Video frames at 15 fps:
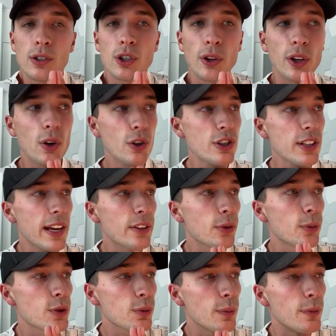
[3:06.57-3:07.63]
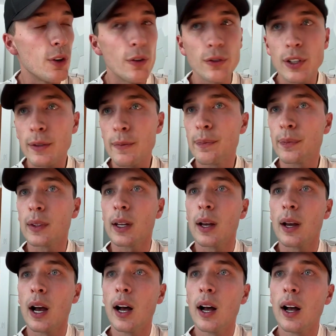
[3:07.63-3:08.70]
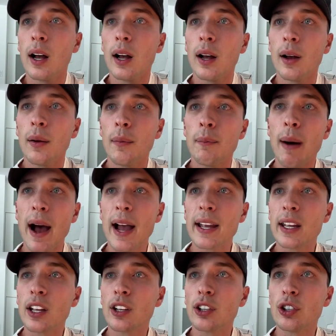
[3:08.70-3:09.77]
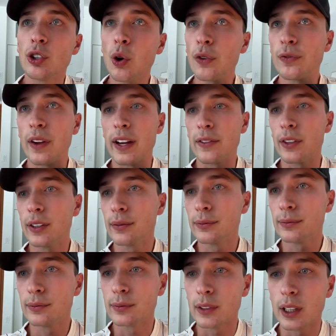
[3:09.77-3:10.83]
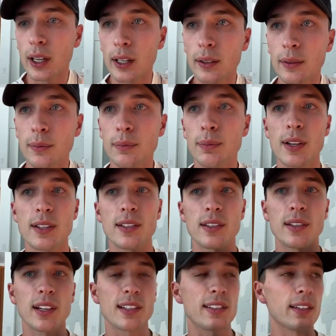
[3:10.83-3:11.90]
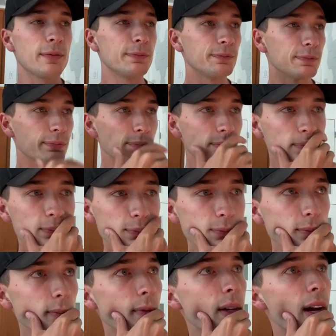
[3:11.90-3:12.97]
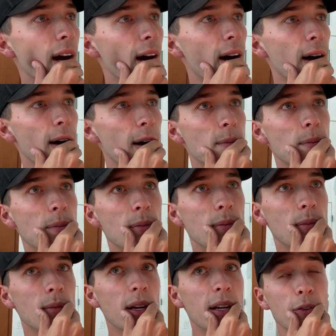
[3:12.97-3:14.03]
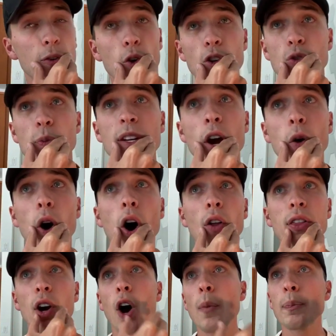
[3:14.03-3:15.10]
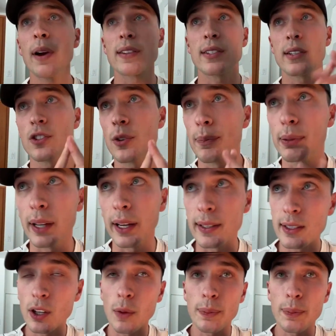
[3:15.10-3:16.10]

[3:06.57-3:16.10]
So the gold standard was removed by your favorite, okay, President Nixon. And of course, we know all presidents are planted.